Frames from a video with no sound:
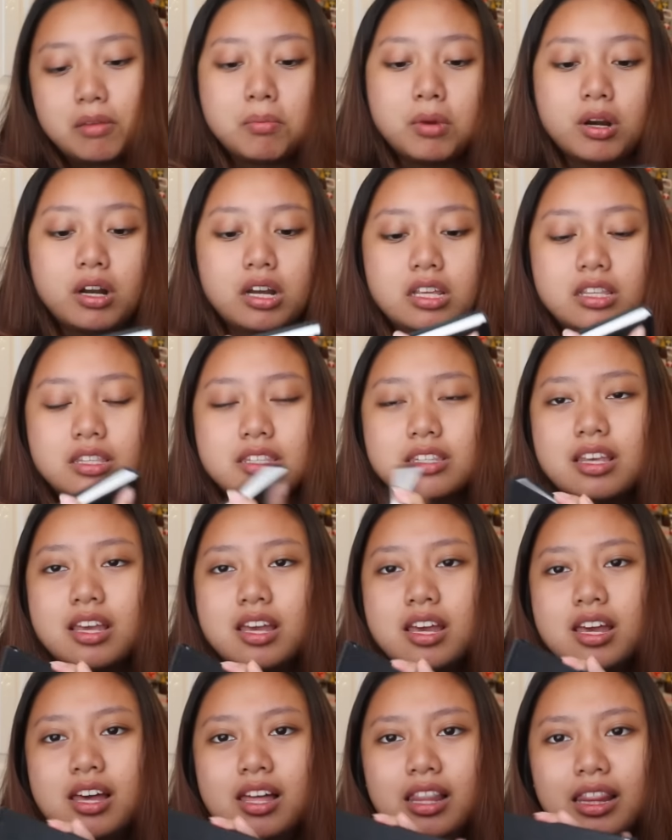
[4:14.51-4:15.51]
Martin's
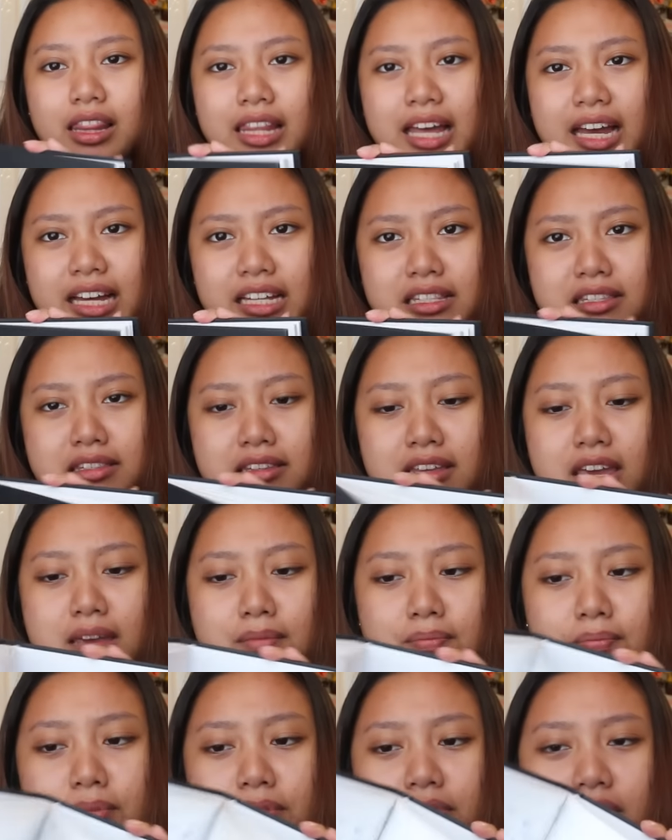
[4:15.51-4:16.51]

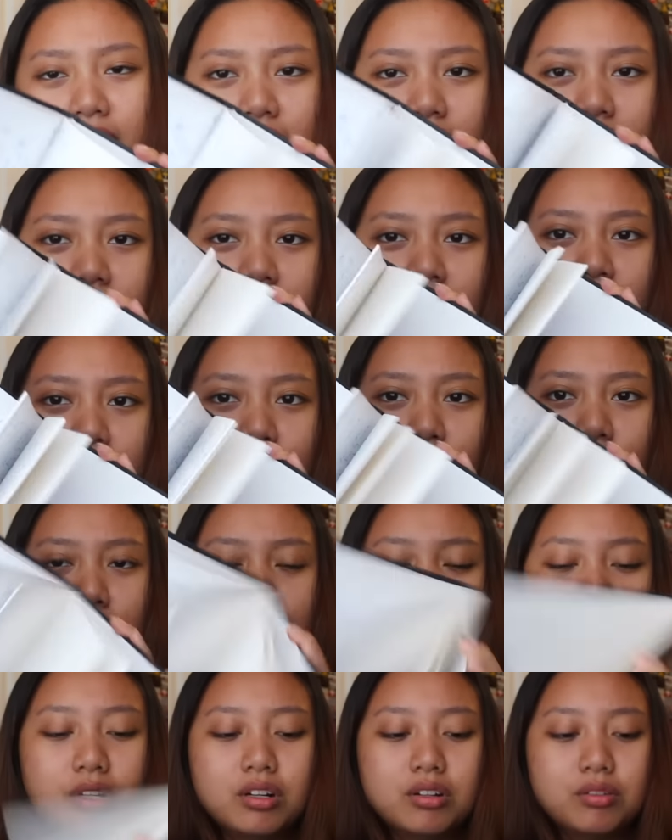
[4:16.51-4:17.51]
landscape thingy
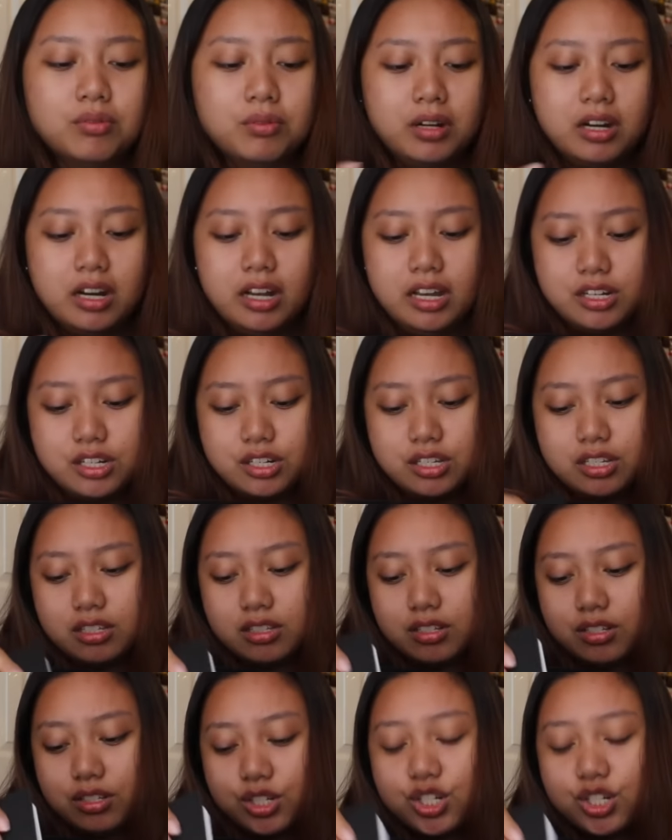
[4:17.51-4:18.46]
notebook where I just